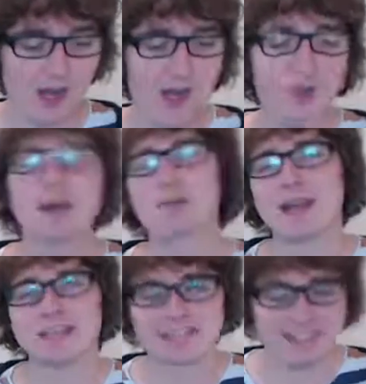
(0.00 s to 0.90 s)
I hope that
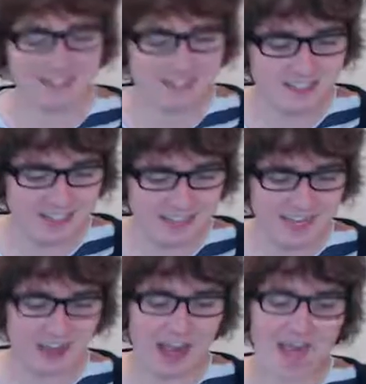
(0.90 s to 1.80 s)
makes sense
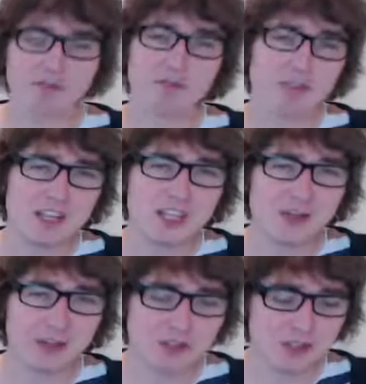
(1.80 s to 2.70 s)
and that I haven't freaked you
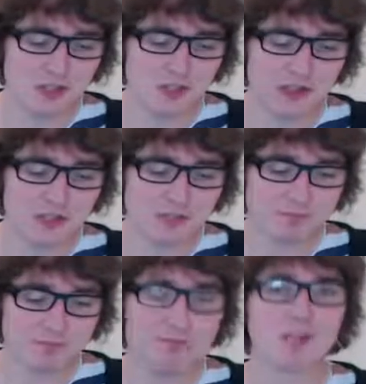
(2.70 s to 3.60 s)
out too much.
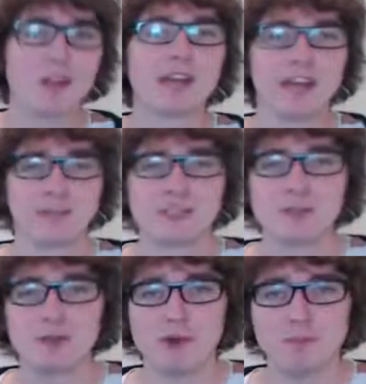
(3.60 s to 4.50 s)
Okay, let's
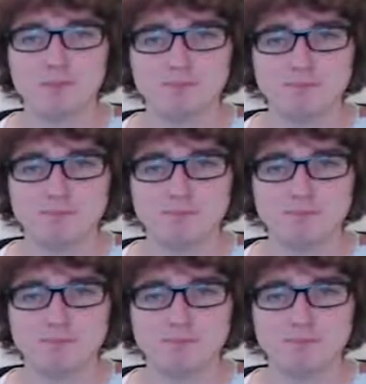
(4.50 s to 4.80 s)
move on.